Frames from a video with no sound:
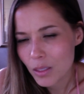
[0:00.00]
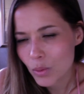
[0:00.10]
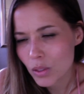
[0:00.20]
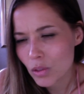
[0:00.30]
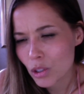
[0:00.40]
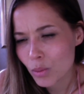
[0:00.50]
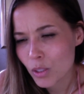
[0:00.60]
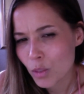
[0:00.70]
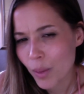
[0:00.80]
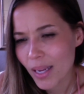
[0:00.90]
he was in too
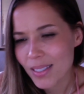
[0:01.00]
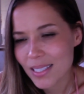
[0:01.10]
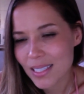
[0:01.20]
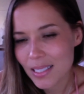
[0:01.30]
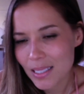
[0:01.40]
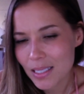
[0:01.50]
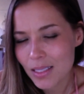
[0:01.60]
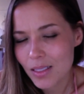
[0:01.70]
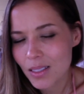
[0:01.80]
much pain to eat,